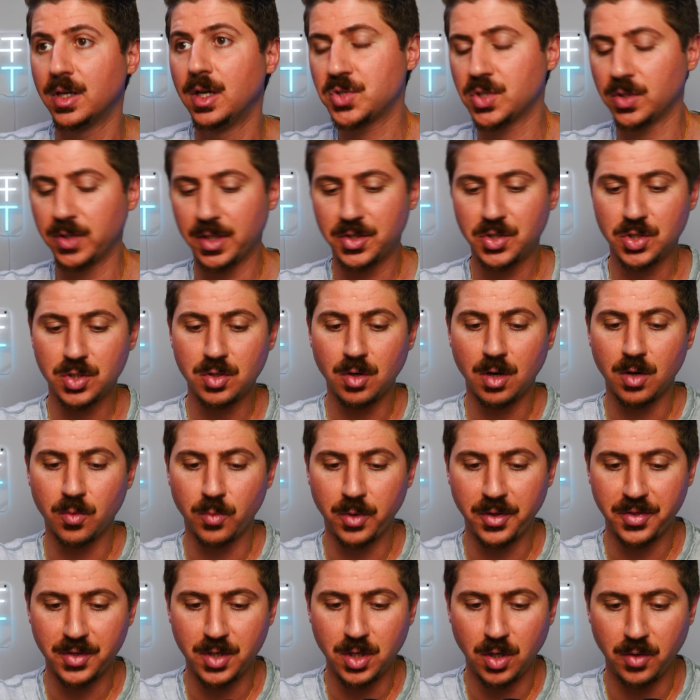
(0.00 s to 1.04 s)
So let's start
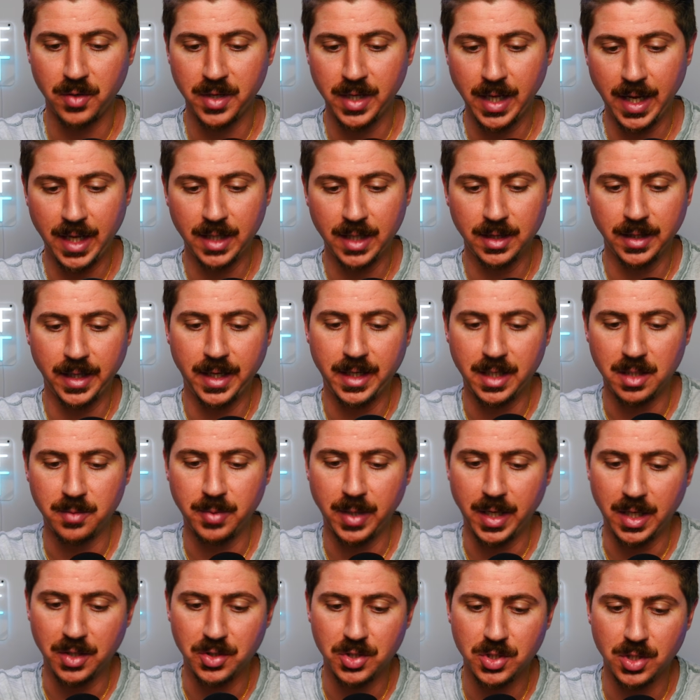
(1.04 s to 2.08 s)
with coding a landing
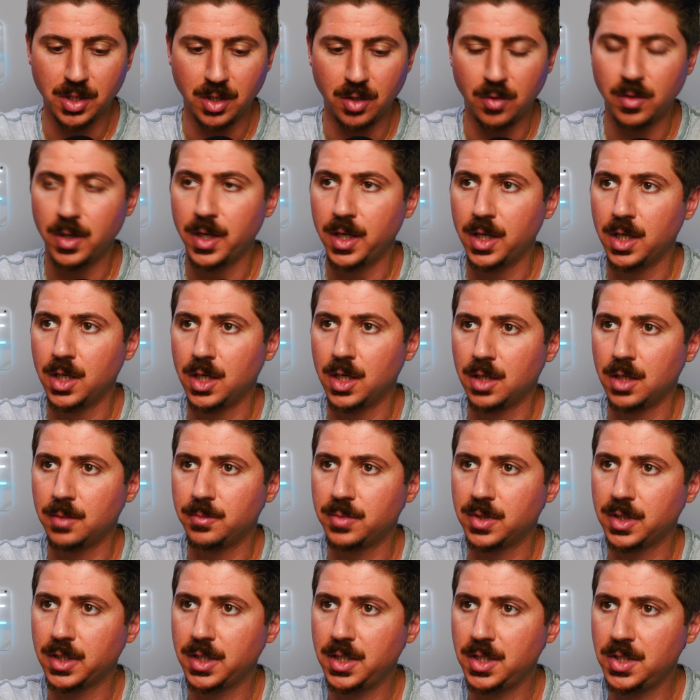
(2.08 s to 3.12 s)
page. So
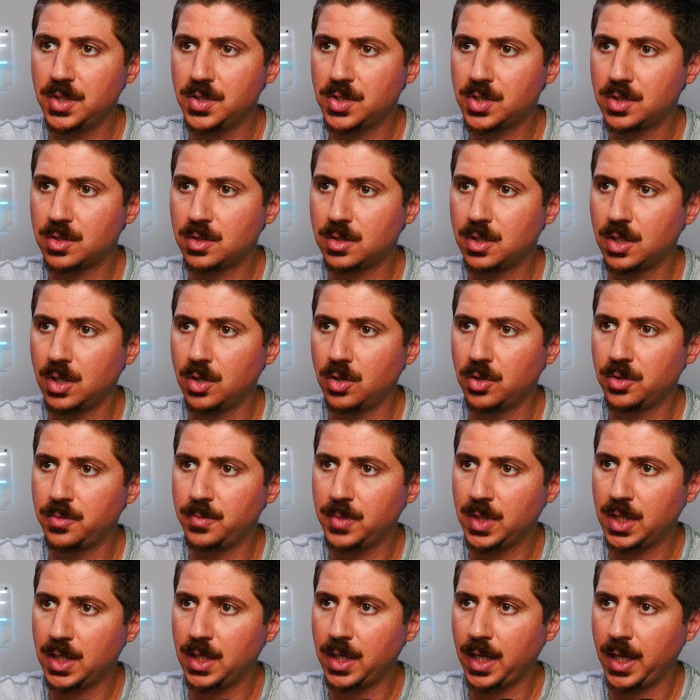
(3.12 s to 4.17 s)
please code
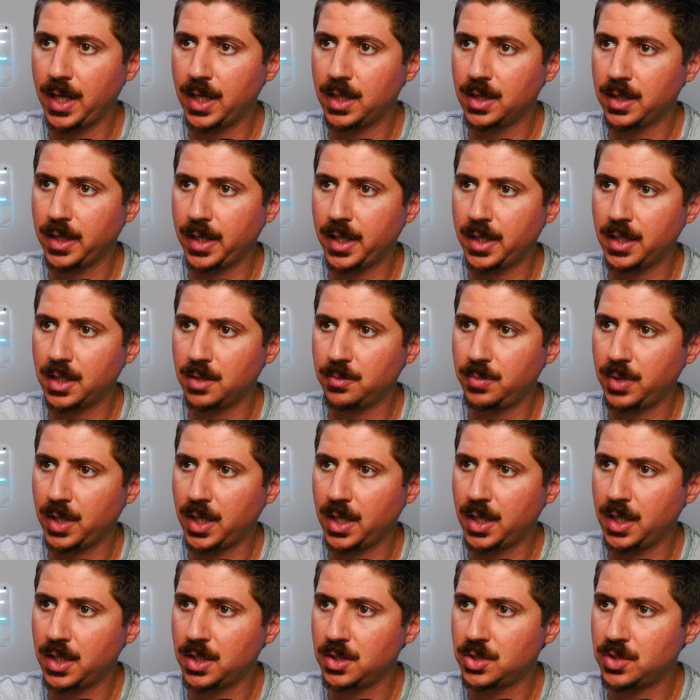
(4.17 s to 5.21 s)
me a landing
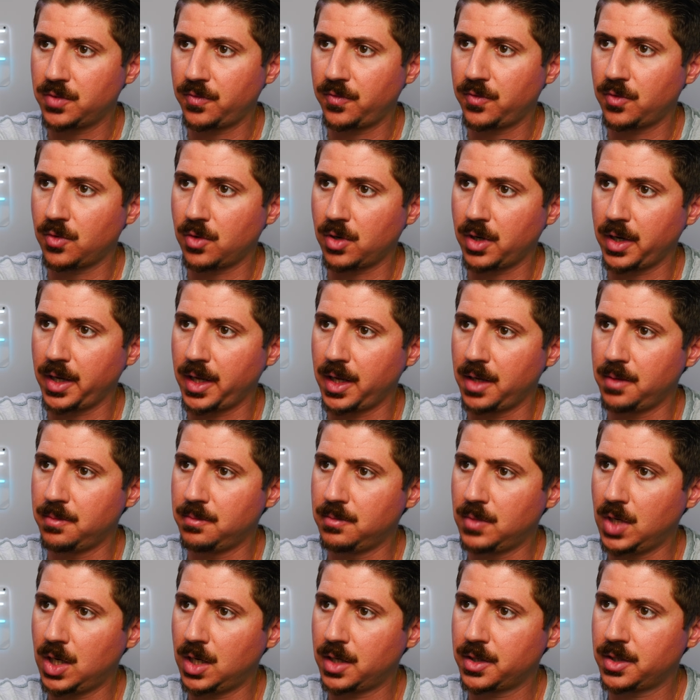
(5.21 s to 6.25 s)
page for a
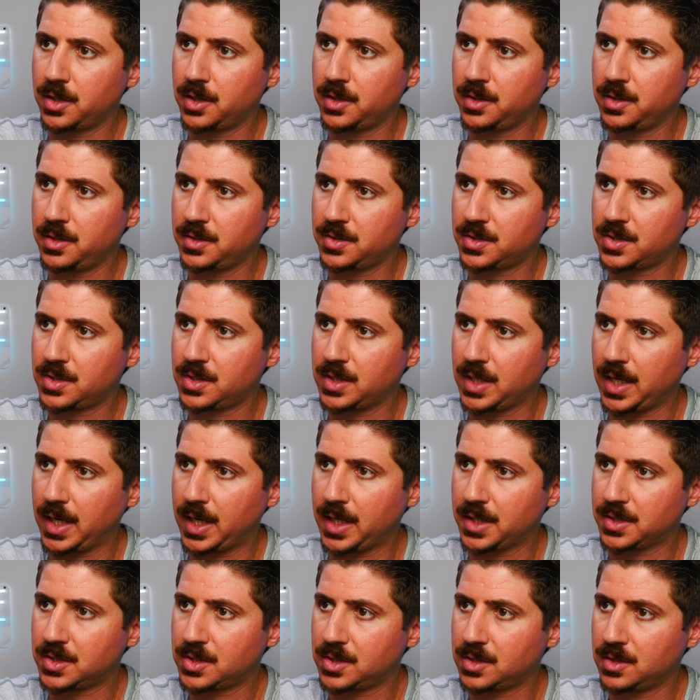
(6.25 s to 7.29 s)
modern
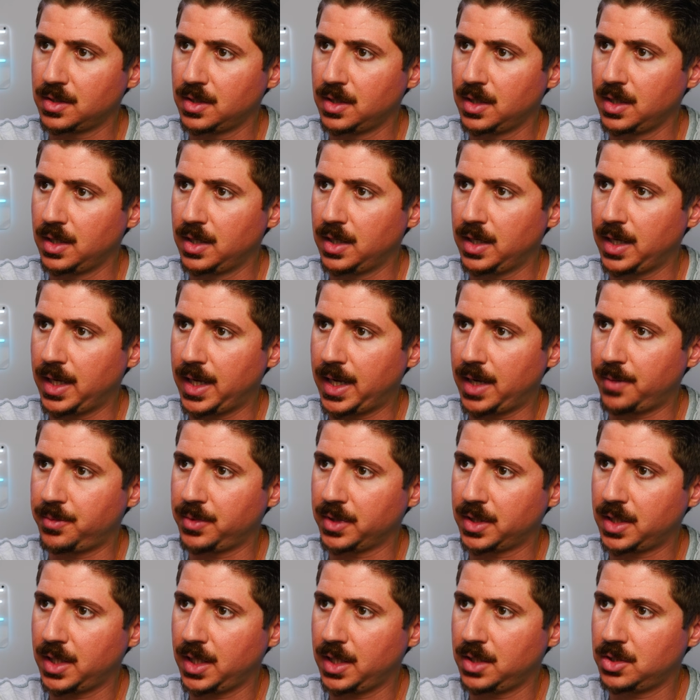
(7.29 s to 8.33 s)
SaaS
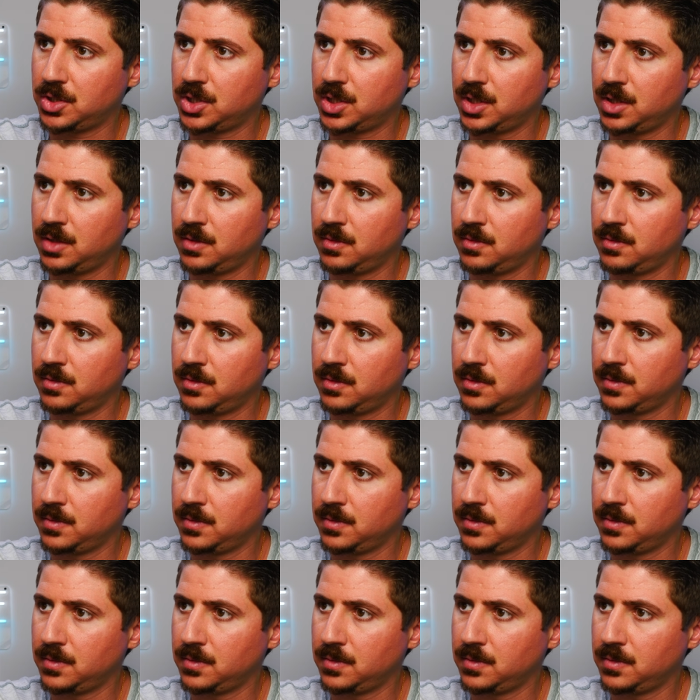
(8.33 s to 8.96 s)
application.